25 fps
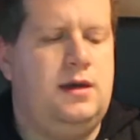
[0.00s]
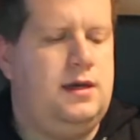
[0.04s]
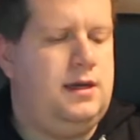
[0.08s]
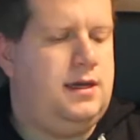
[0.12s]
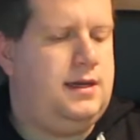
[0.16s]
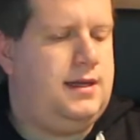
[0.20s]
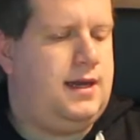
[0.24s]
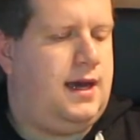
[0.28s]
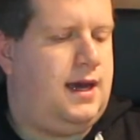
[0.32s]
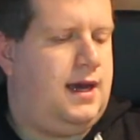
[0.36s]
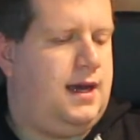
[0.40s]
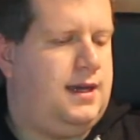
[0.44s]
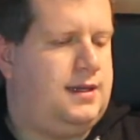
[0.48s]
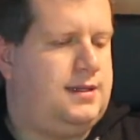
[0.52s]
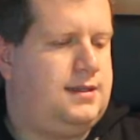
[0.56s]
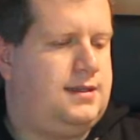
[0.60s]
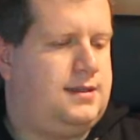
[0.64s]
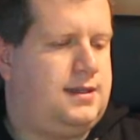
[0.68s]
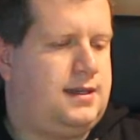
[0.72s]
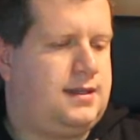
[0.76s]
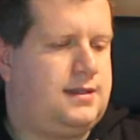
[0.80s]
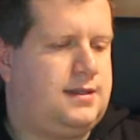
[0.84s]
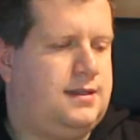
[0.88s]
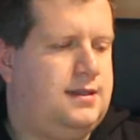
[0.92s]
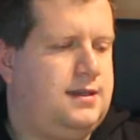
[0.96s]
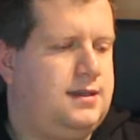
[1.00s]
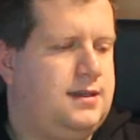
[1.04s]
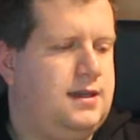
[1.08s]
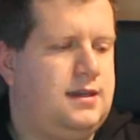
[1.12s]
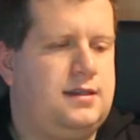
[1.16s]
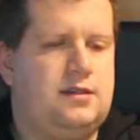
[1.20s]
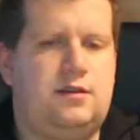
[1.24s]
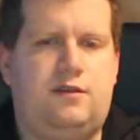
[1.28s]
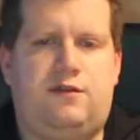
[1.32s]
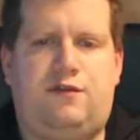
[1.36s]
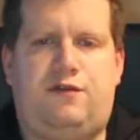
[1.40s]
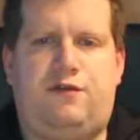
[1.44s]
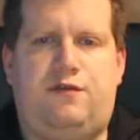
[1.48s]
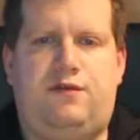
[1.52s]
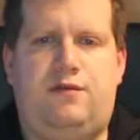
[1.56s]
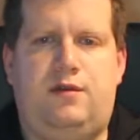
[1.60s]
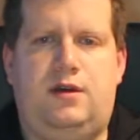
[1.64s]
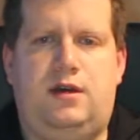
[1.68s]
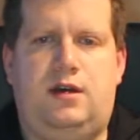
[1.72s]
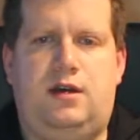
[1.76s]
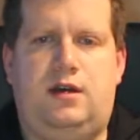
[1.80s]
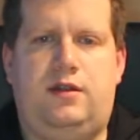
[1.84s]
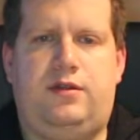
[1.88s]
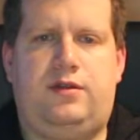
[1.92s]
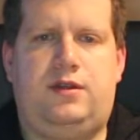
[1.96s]
It has 16 gigs of
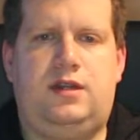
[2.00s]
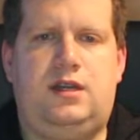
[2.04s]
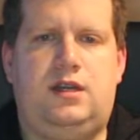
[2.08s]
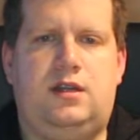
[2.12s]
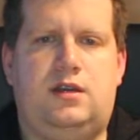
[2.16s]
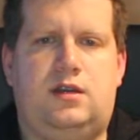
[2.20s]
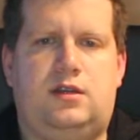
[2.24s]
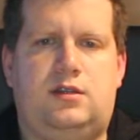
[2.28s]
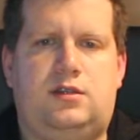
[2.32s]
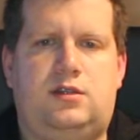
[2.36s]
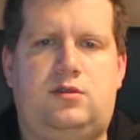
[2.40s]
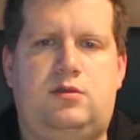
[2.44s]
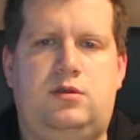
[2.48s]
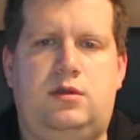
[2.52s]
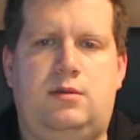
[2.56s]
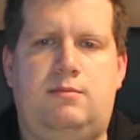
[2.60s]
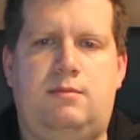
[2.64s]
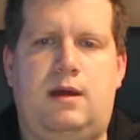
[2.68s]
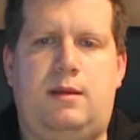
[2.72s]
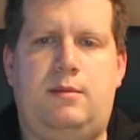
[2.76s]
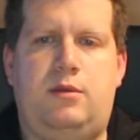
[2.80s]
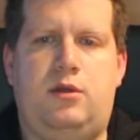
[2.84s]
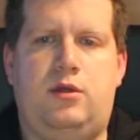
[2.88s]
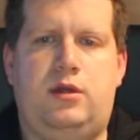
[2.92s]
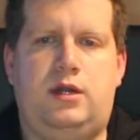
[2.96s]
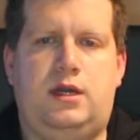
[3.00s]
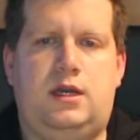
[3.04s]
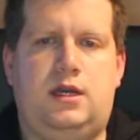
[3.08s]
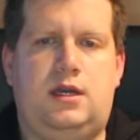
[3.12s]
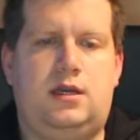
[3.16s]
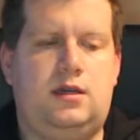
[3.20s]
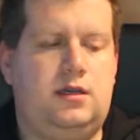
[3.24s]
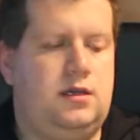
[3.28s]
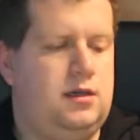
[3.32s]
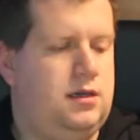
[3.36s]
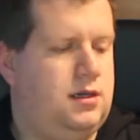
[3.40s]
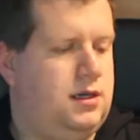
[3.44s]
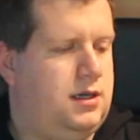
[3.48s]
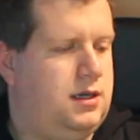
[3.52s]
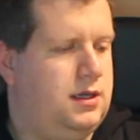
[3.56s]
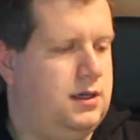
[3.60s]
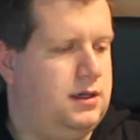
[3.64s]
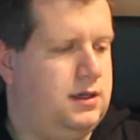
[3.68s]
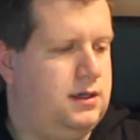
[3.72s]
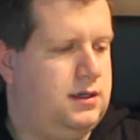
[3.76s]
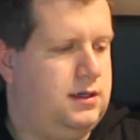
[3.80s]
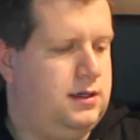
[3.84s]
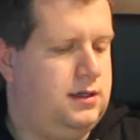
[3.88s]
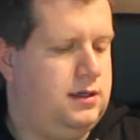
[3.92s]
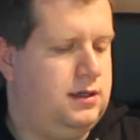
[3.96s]
DDR3 memory
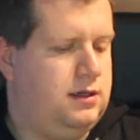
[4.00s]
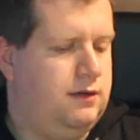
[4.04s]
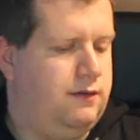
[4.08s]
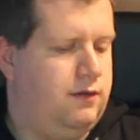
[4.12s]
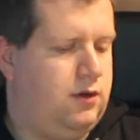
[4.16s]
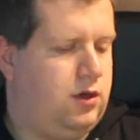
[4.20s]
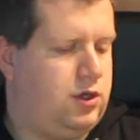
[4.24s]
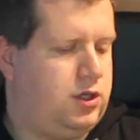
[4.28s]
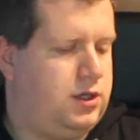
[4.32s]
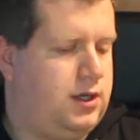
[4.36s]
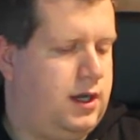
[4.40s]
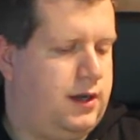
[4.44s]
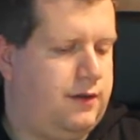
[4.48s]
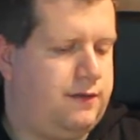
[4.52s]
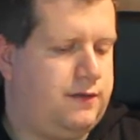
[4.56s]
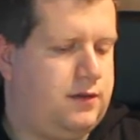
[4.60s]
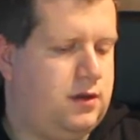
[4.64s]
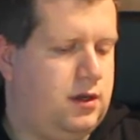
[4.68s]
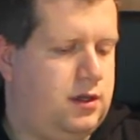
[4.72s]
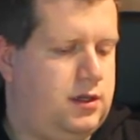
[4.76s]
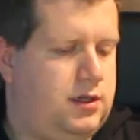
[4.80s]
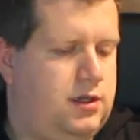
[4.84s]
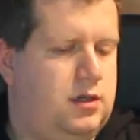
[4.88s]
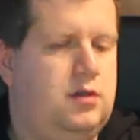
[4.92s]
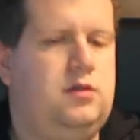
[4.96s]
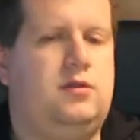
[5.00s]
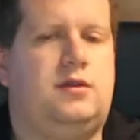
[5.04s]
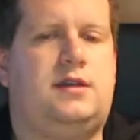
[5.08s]
in the version I've got here.